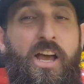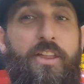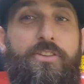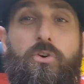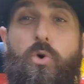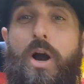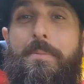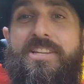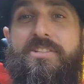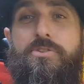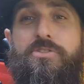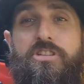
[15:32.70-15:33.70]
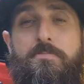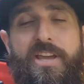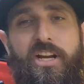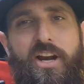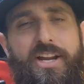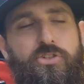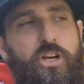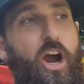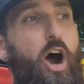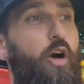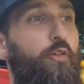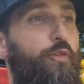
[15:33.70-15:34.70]
The requirements to submit your entry
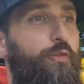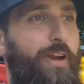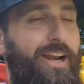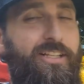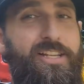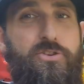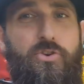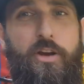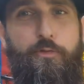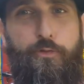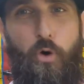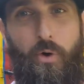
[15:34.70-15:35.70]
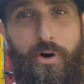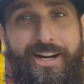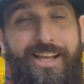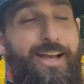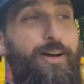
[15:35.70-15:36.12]
are fairly straightforward.